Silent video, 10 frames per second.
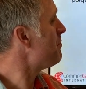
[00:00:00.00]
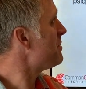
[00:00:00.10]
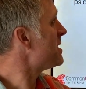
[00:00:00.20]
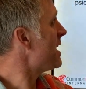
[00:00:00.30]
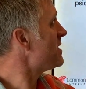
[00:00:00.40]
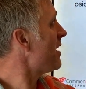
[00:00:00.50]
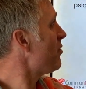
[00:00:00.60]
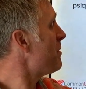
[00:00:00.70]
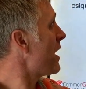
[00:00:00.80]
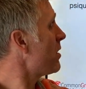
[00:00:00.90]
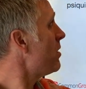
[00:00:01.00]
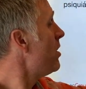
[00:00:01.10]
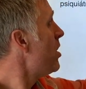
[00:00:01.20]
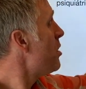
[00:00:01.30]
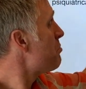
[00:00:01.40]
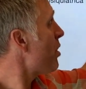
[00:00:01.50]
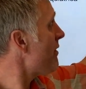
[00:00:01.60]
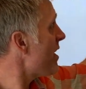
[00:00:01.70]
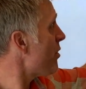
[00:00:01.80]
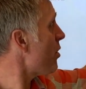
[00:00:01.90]
besides alphabetical.
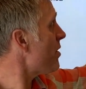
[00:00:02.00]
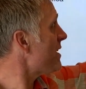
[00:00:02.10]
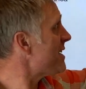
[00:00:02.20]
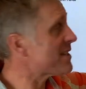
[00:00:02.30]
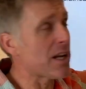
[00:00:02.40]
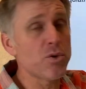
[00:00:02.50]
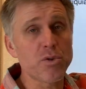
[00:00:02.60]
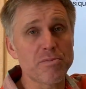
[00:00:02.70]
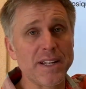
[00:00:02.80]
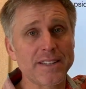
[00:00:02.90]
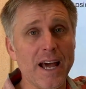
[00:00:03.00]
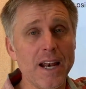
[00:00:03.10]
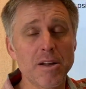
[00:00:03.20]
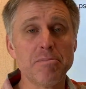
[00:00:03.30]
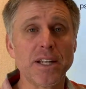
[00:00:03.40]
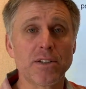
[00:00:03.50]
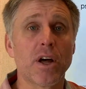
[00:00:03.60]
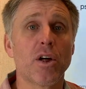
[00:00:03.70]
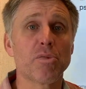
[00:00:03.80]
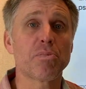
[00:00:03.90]
Proveedor de salud mental, mental
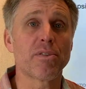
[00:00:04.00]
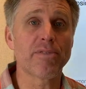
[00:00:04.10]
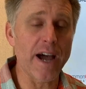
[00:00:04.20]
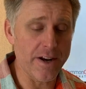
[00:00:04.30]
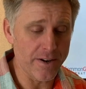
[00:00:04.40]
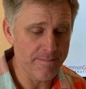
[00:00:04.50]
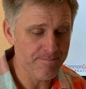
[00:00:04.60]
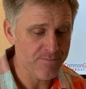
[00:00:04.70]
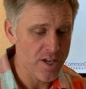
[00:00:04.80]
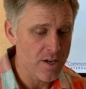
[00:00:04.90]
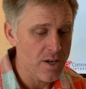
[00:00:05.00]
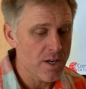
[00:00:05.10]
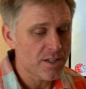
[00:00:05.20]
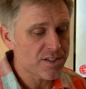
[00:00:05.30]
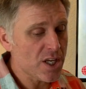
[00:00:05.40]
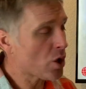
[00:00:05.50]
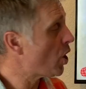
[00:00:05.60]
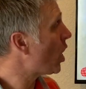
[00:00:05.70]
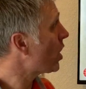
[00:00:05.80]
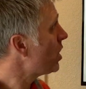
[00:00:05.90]
health provider.
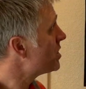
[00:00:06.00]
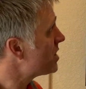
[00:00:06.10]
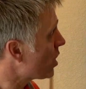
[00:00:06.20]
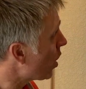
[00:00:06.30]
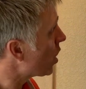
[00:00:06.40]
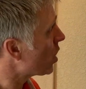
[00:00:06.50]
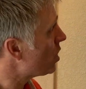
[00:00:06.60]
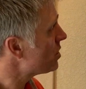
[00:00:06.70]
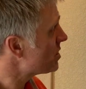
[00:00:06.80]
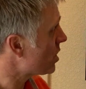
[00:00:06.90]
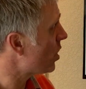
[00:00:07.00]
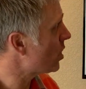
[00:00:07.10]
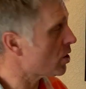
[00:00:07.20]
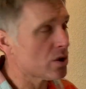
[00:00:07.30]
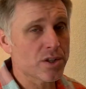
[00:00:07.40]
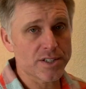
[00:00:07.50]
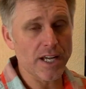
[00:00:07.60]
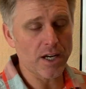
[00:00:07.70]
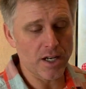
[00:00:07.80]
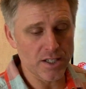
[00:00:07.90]
Psicólogo, a
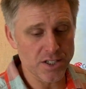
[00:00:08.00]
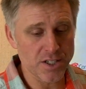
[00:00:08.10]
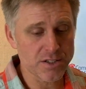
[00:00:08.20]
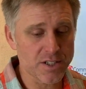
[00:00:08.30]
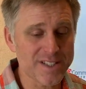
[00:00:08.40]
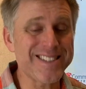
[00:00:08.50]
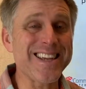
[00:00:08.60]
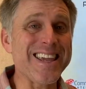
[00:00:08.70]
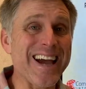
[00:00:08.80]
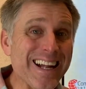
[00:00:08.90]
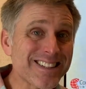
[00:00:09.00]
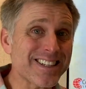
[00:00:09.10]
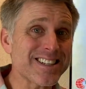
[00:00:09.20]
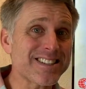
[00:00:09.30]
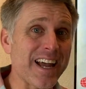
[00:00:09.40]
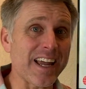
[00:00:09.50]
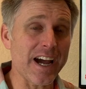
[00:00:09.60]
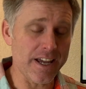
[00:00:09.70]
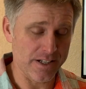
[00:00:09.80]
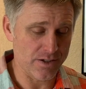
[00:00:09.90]
psychologist. Psiquiatra,
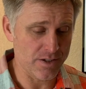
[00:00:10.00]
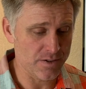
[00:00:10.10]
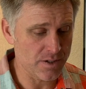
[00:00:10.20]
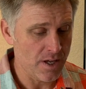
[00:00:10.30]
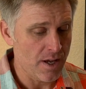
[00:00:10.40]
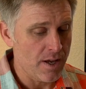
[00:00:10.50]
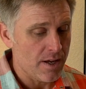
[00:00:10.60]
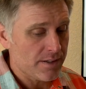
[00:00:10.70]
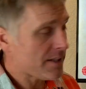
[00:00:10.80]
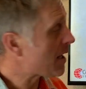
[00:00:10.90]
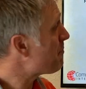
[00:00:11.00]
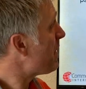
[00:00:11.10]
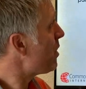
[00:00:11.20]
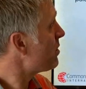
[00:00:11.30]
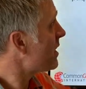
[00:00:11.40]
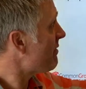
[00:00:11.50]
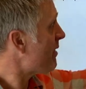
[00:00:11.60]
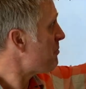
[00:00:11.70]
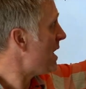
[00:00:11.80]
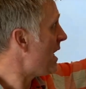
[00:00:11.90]
psychiatrist. Terapeuta
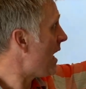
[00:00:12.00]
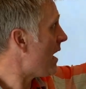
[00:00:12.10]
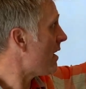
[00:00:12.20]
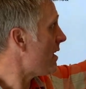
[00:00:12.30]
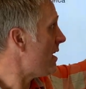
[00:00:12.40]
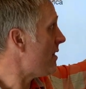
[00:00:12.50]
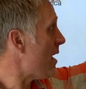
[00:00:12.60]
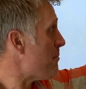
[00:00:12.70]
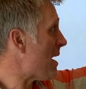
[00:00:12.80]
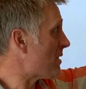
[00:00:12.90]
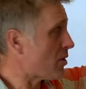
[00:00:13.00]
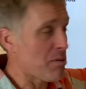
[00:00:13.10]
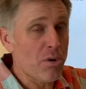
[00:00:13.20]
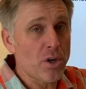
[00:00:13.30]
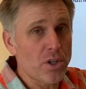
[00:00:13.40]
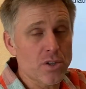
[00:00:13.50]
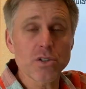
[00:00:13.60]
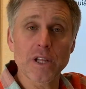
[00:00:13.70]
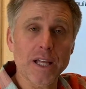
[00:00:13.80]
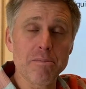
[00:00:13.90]
familiar y de matrimonio, so
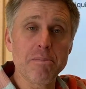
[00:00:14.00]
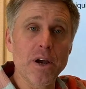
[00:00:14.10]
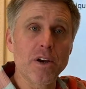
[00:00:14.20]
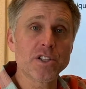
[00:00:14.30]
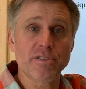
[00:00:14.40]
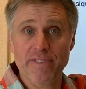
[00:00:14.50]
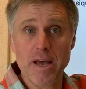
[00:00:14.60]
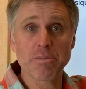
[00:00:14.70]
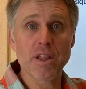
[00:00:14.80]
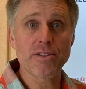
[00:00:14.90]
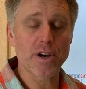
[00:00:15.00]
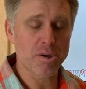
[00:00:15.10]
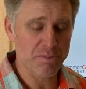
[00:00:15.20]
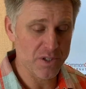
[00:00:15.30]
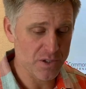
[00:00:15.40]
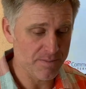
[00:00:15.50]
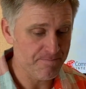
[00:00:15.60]
like a marriage and family therapist.